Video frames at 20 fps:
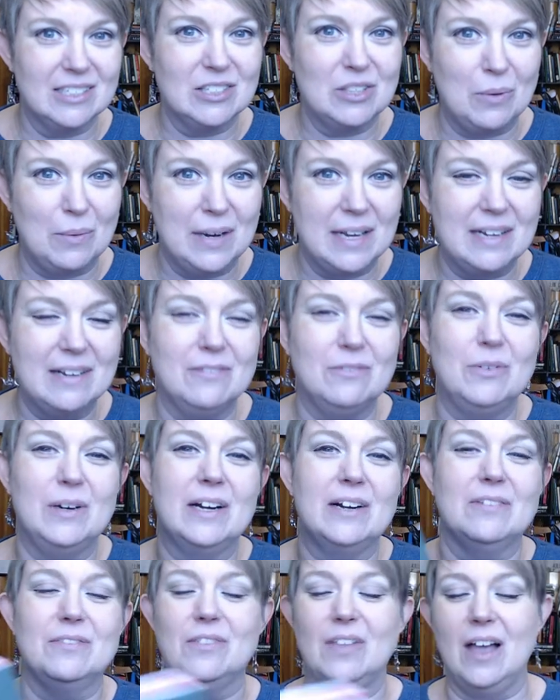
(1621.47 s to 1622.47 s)
the week of
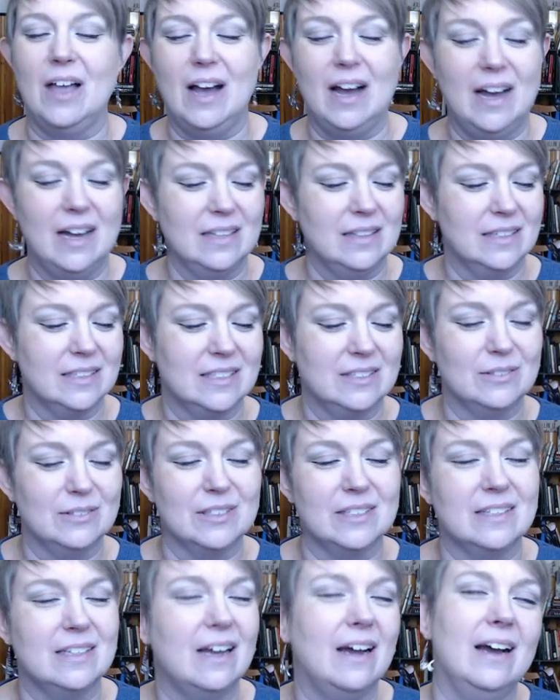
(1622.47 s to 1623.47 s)
weird vlog. This was
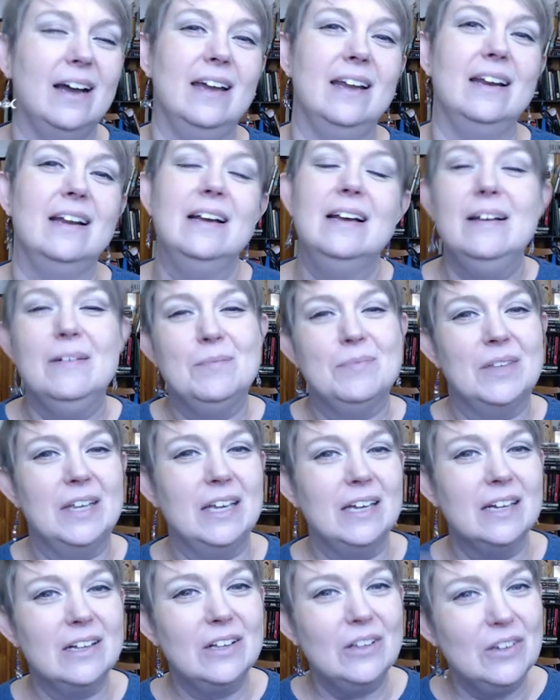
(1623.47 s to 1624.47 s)
not
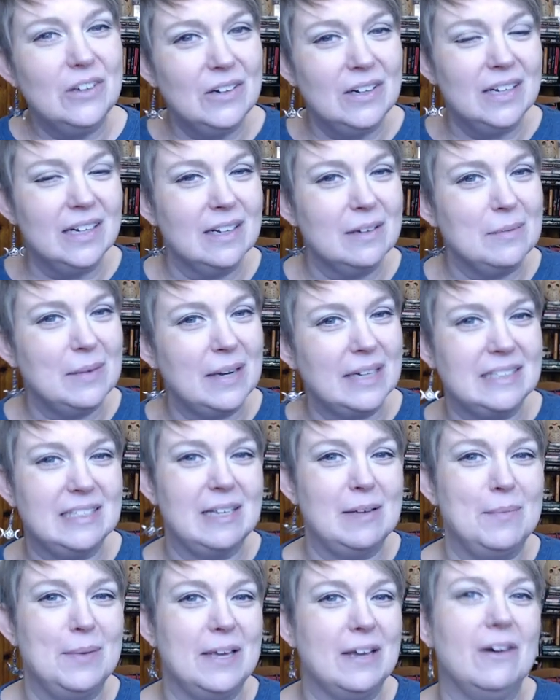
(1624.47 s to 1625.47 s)
included in my
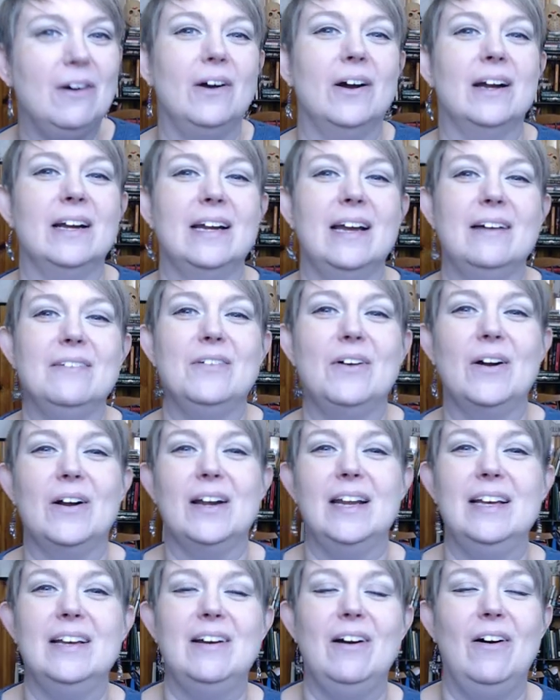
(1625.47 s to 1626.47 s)
TBR, and I've already
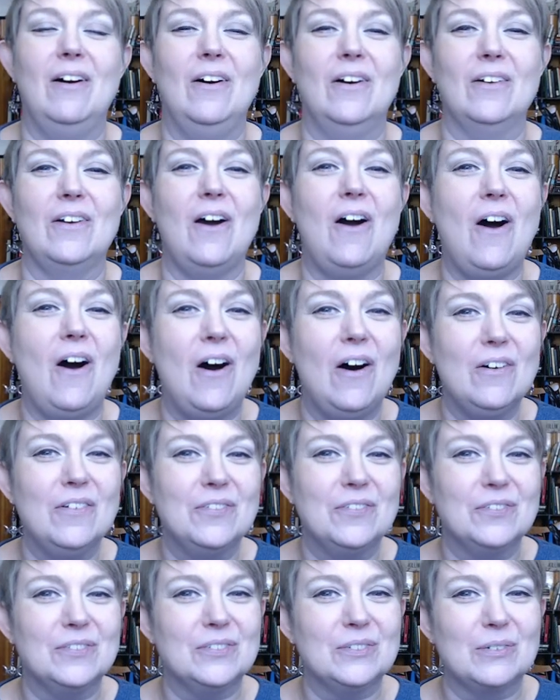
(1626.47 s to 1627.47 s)
gone off
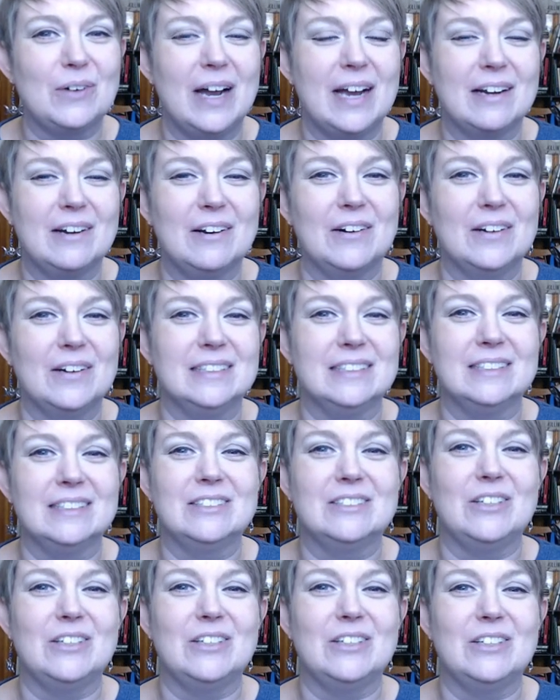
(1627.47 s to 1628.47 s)
record and
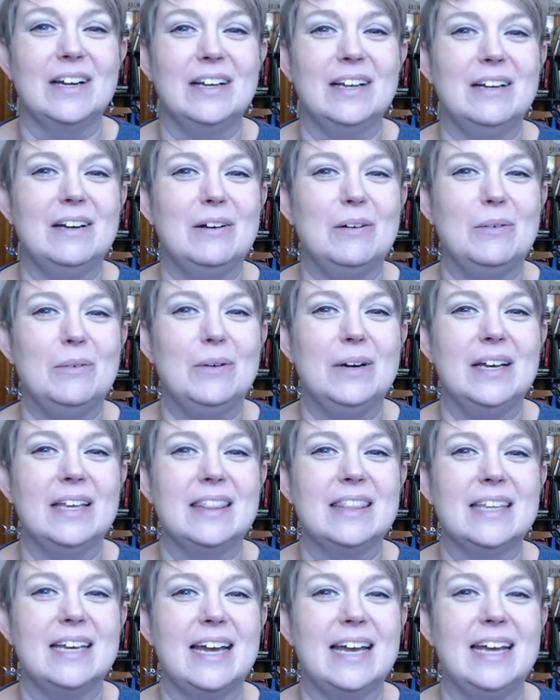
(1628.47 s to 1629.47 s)
started with
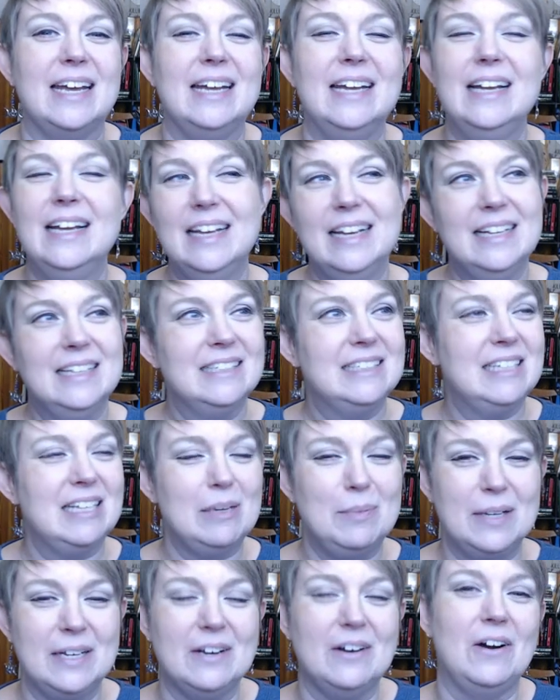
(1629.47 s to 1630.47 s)
a
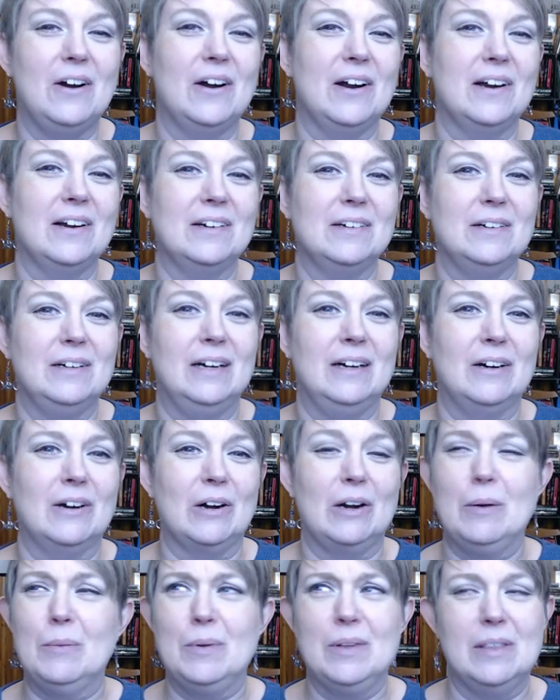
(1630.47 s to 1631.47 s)
TBR or
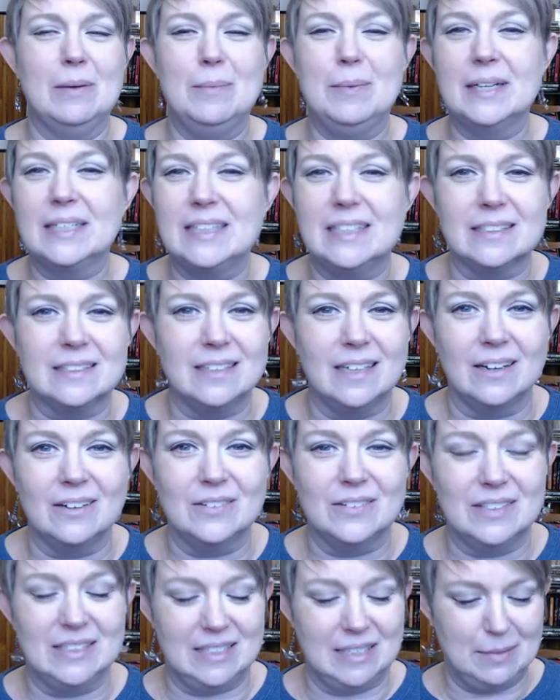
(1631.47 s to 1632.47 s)
with a book that's not on the
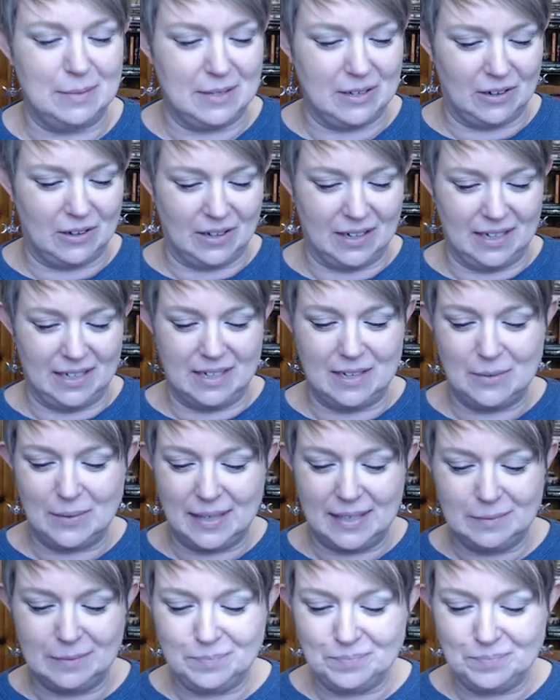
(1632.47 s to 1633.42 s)
TBR anyway.